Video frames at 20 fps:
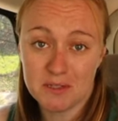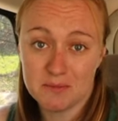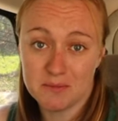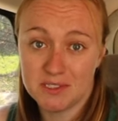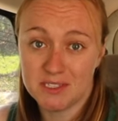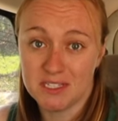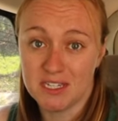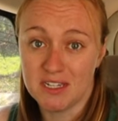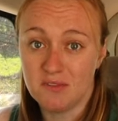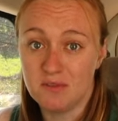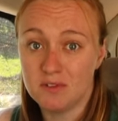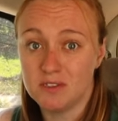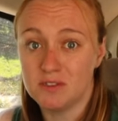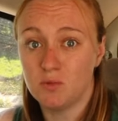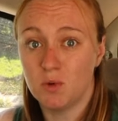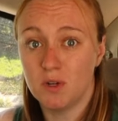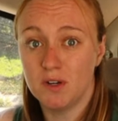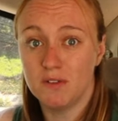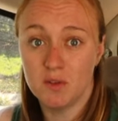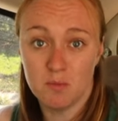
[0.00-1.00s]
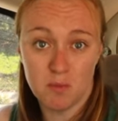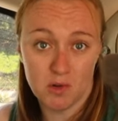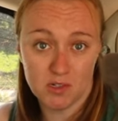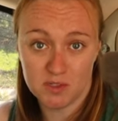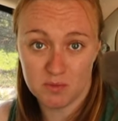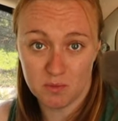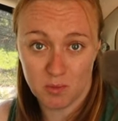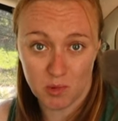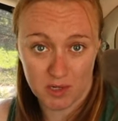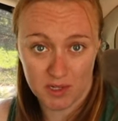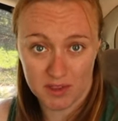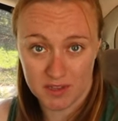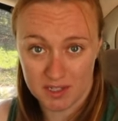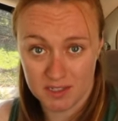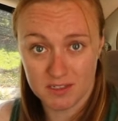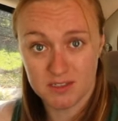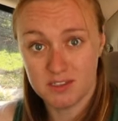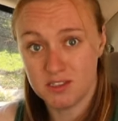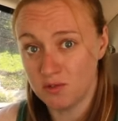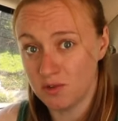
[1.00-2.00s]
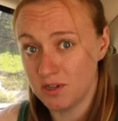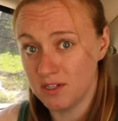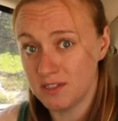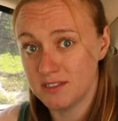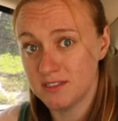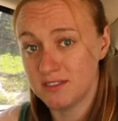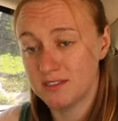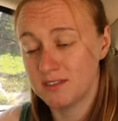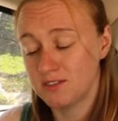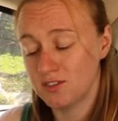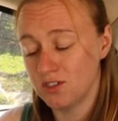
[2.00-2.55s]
them safe was one of the most important things to us.